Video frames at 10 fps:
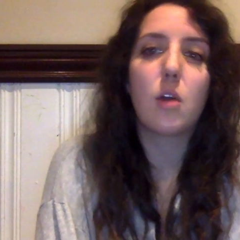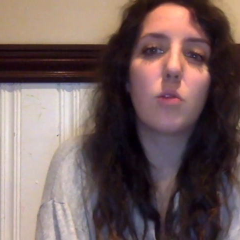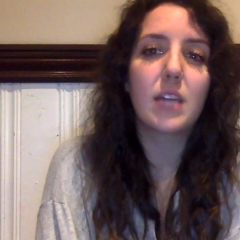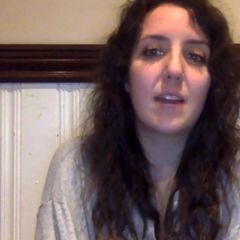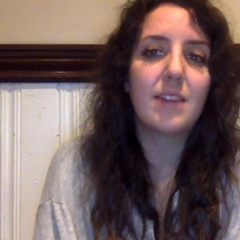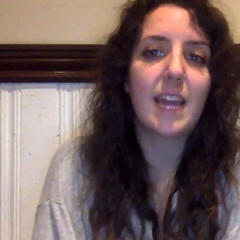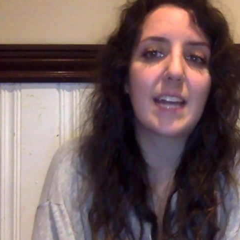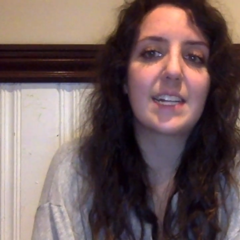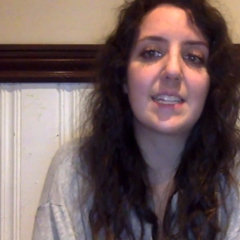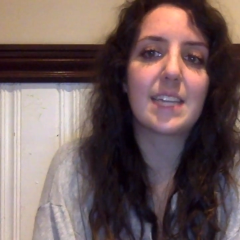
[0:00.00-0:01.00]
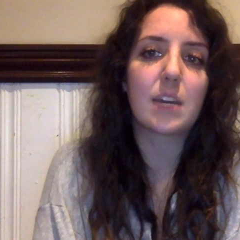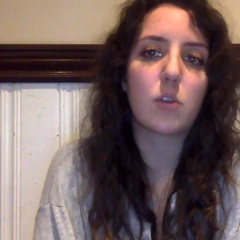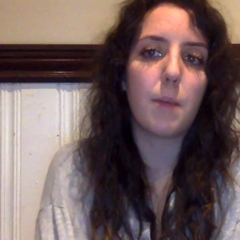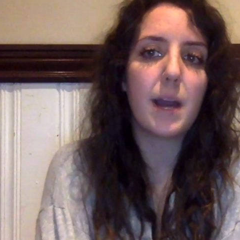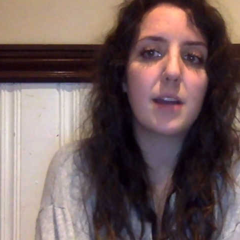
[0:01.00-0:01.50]
only have candidates in
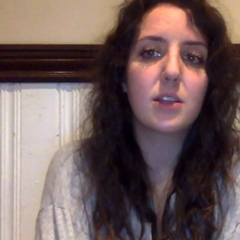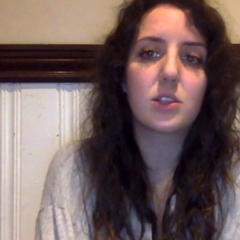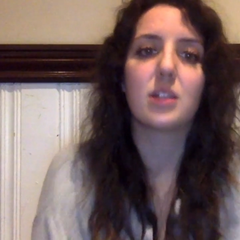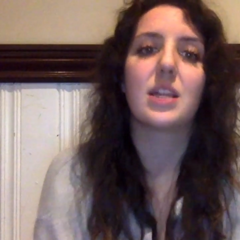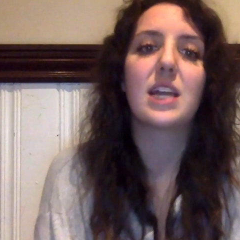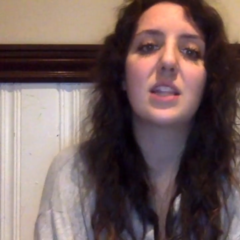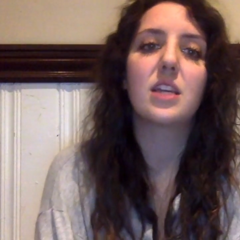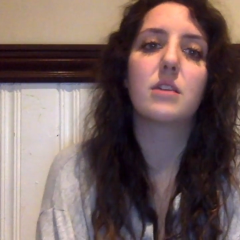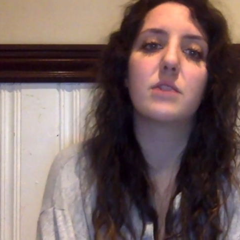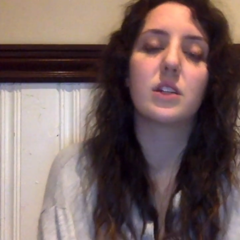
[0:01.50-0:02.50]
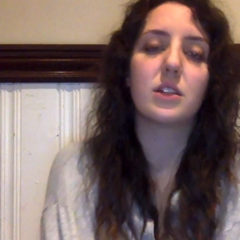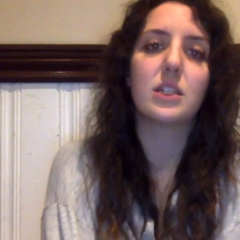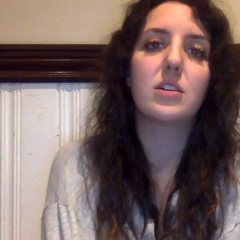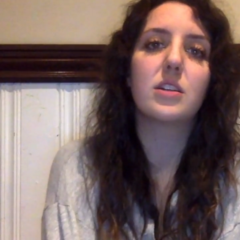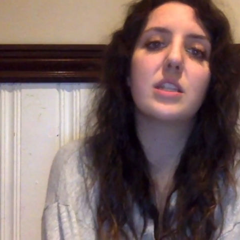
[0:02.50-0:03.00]
Quebec, so the likelihood of their
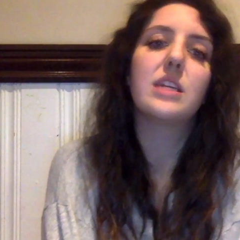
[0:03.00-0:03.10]
leader,